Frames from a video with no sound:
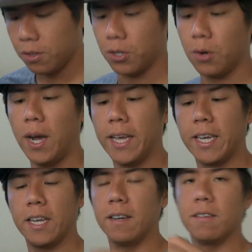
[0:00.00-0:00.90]
So I
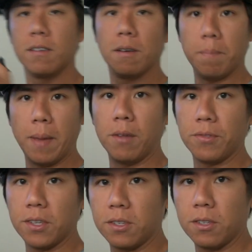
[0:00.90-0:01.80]
can
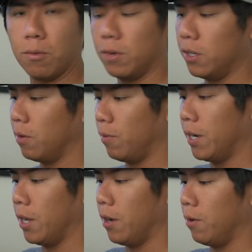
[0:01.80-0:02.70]
mount this to the
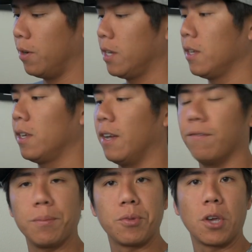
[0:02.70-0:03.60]
window and
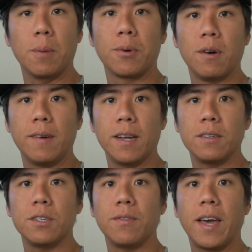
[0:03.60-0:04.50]
flip the GoPro around
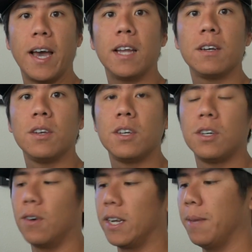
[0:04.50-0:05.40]
and do that,
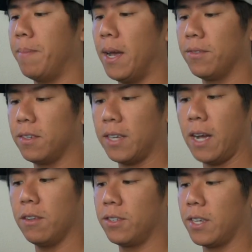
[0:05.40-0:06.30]
or I can mount this
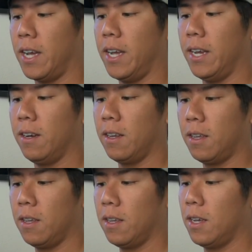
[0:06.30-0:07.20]
outside
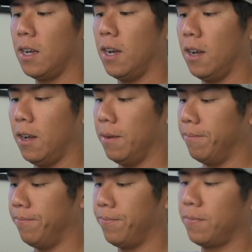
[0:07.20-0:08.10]

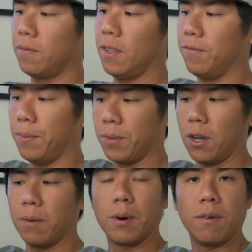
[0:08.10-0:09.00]
and flip the
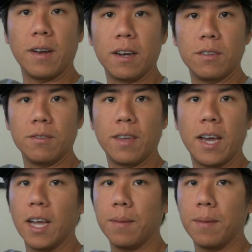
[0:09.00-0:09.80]
GoPro around and do that.